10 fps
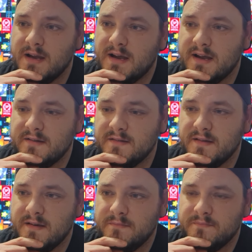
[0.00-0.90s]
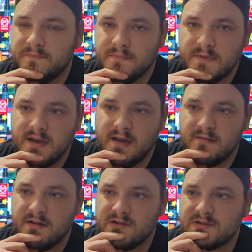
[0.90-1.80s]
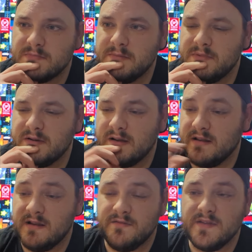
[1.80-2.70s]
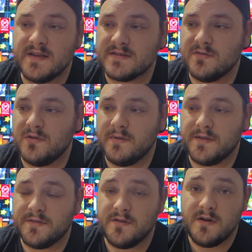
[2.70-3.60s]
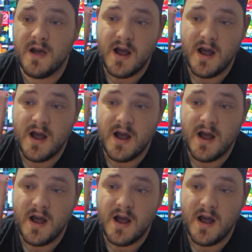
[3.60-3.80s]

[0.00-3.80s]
and yeah, I just remember loving this all the way through.